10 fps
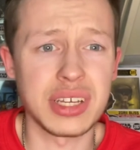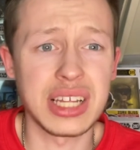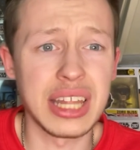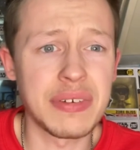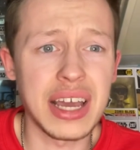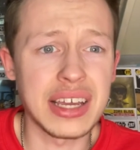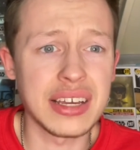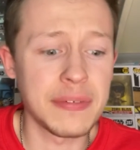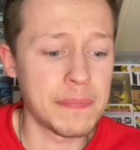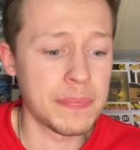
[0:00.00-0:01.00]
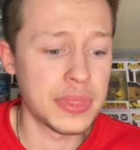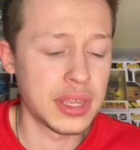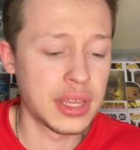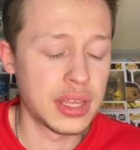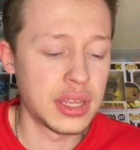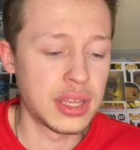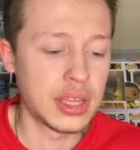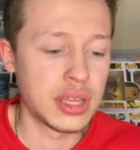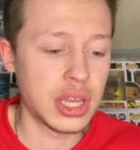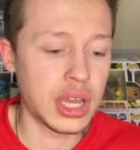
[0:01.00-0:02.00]
cliffhanger.
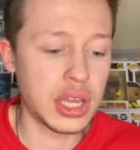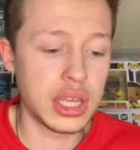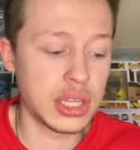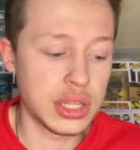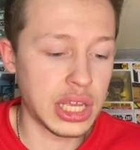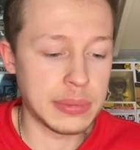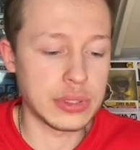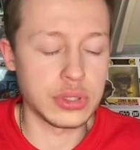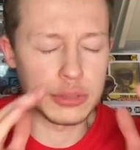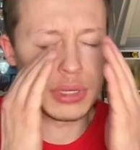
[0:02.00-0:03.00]
The episode just